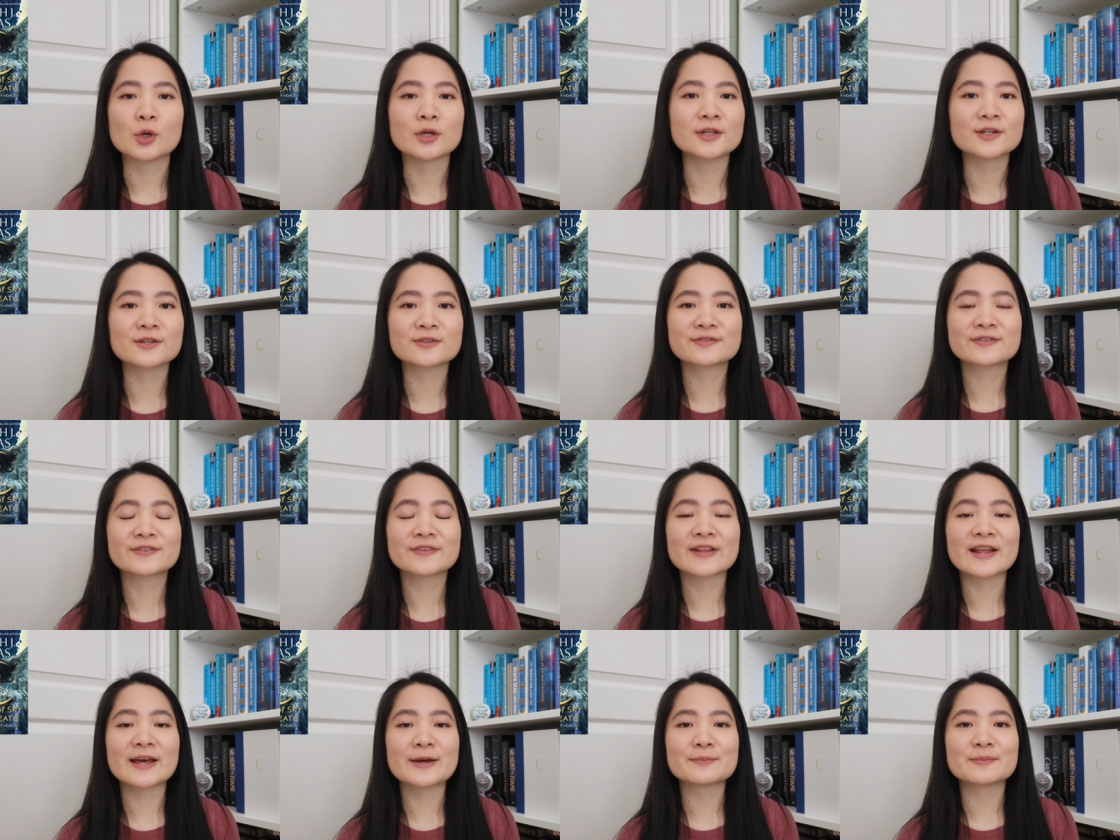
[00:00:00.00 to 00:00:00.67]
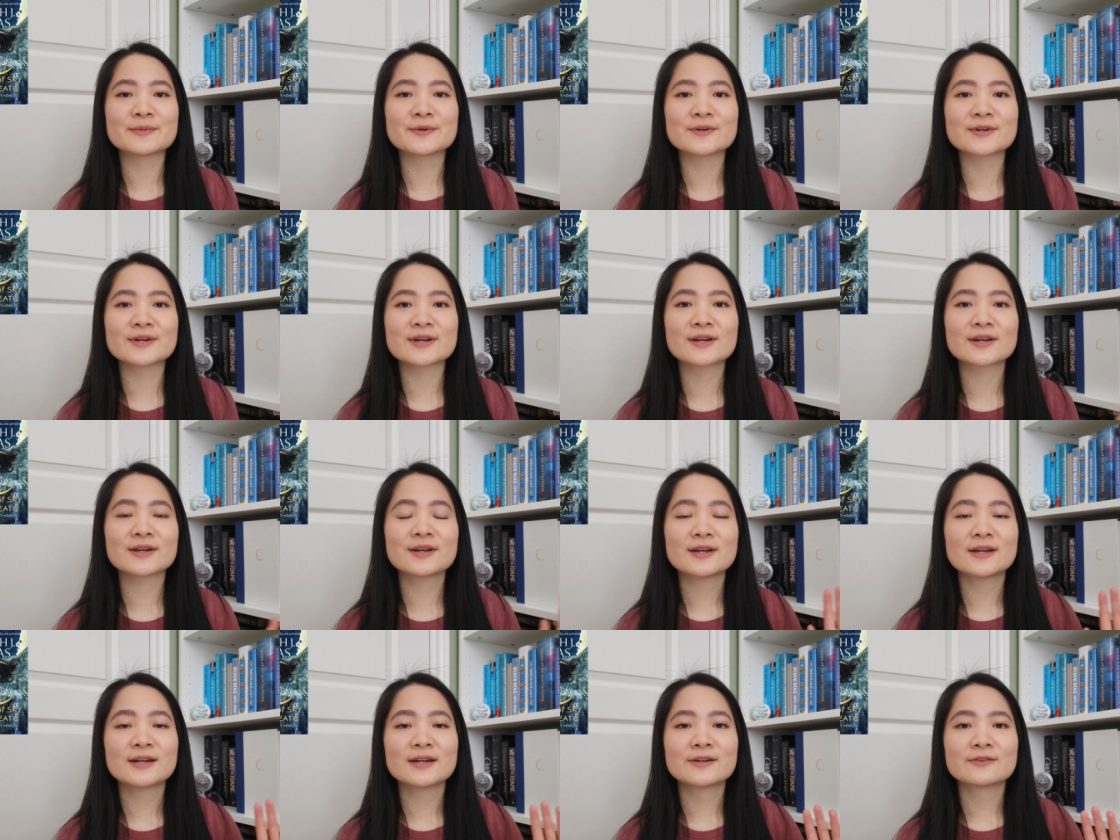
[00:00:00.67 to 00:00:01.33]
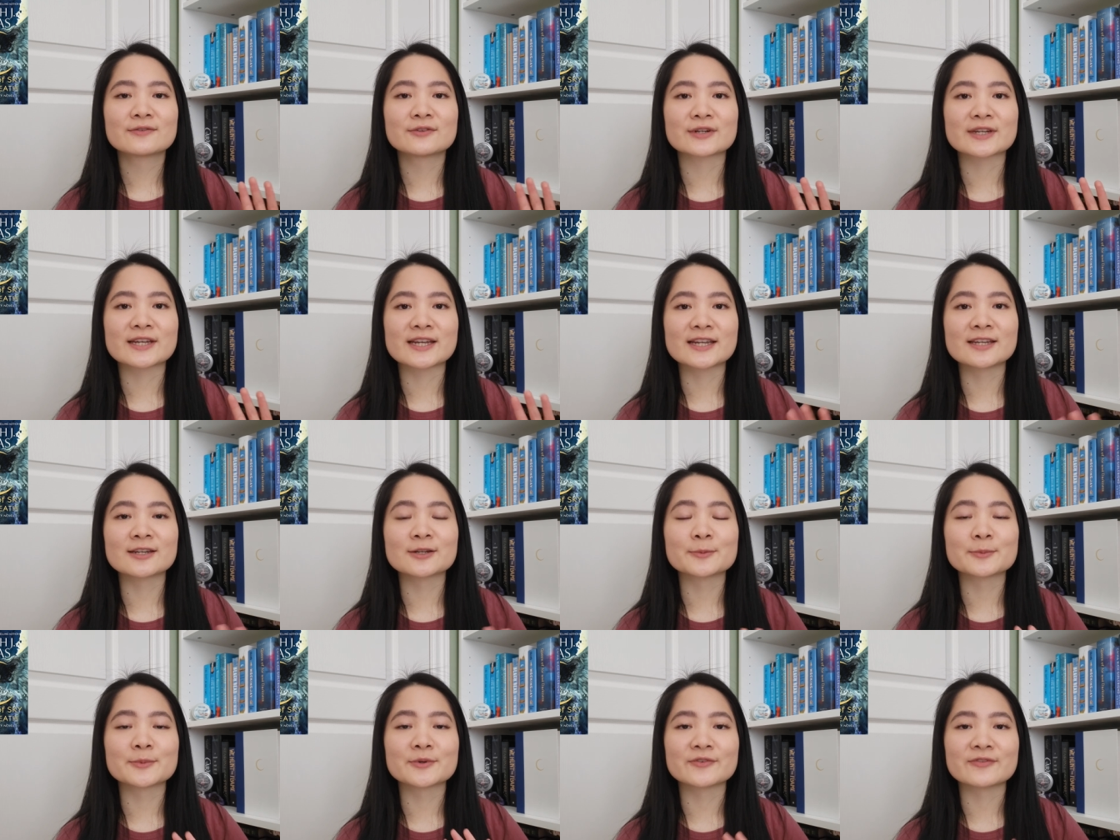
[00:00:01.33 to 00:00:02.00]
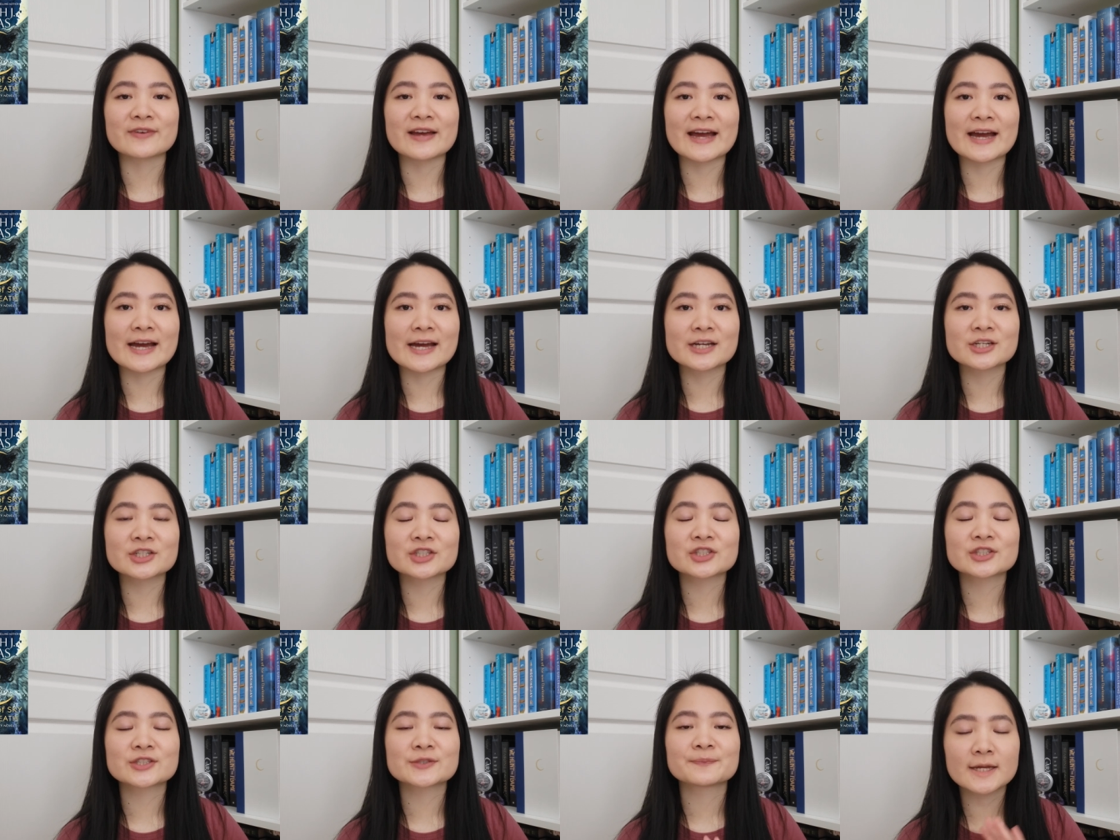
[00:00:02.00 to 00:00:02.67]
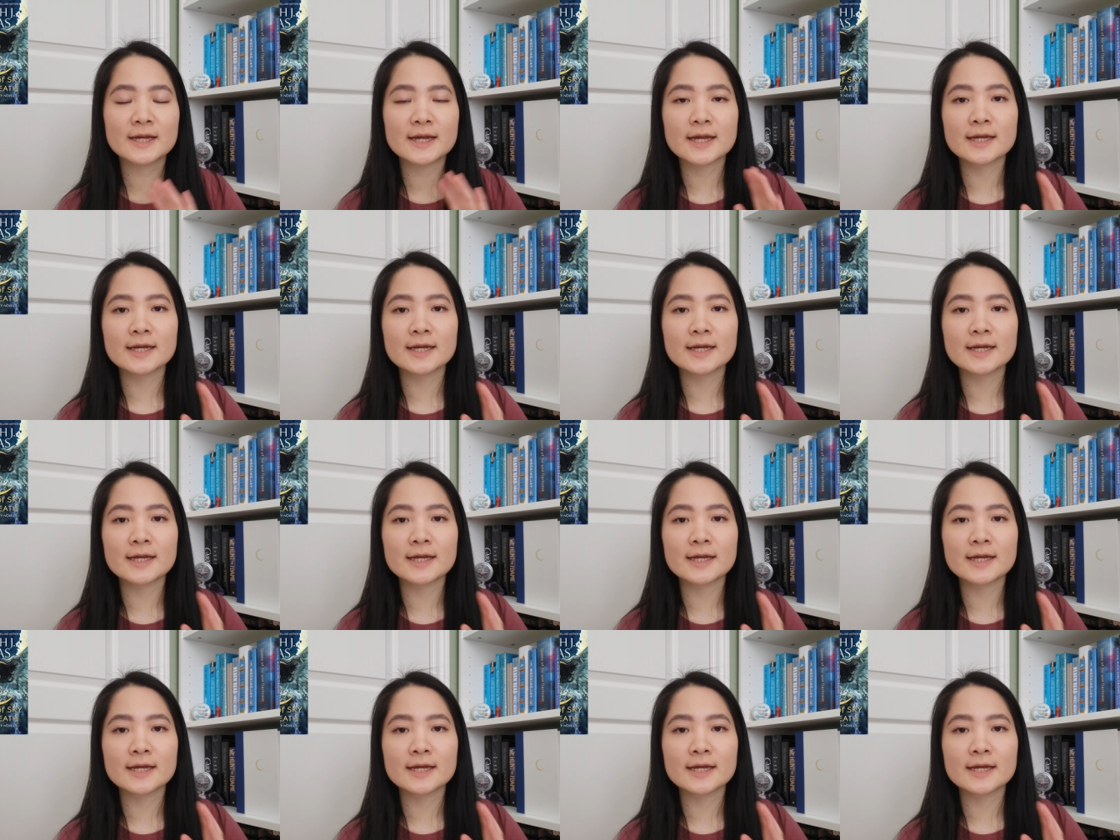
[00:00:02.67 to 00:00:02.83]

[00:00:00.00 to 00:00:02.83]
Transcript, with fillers: spoiler for that book, for Kingdom of Ash,